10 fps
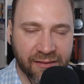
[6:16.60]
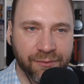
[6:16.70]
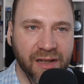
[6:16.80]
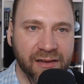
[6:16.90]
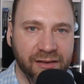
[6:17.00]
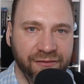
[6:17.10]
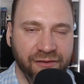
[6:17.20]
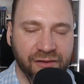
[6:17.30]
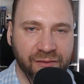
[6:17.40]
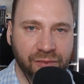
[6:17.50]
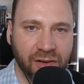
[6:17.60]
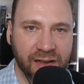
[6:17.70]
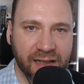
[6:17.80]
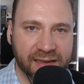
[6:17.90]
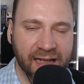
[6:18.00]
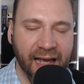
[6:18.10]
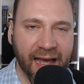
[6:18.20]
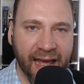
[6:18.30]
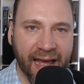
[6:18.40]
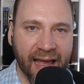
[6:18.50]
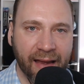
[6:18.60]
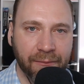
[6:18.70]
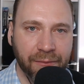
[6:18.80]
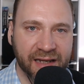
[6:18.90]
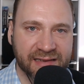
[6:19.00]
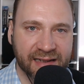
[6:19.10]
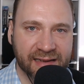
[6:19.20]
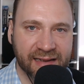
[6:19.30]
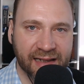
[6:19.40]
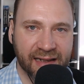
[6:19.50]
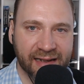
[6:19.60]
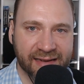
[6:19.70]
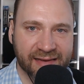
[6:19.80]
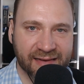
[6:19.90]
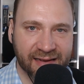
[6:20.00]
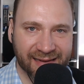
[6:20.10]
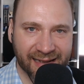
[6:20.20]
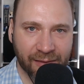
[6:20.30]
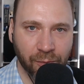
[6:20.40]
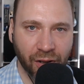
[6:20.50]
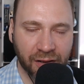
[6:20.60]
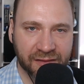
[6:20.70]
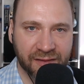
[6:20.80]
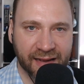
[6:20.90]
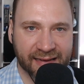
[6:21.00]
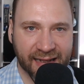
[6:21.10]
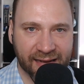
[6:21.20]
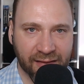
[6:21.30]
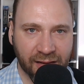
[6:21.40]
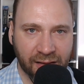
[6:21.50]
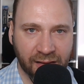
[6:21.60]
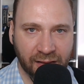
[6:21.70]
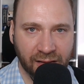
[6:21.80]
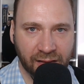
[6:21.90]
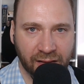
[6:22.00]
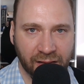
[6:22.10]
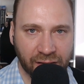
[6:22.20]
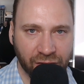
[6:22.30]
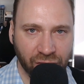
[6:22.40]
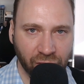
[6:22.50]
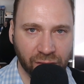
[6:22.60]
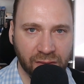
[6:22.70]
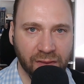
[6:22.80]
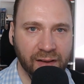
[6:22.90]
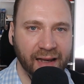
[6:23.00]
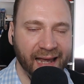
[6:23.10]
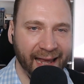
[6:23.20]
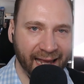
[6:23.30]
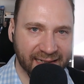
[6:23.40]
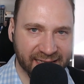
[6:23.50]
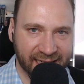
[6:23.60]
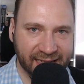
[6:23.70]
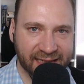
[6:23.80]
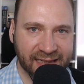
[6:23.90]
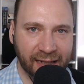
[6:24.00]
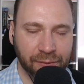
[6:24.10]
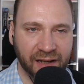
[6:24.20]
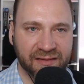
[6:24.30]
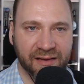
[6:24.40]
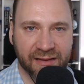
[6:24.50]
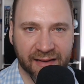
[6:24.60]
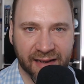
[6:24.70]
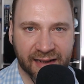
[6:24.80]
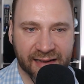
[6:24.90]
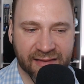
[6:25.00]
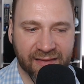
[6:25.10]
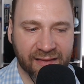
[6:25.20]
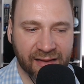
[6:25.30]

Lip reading: been your first product. And basically, it's a little box that can cool and heat, and basically it's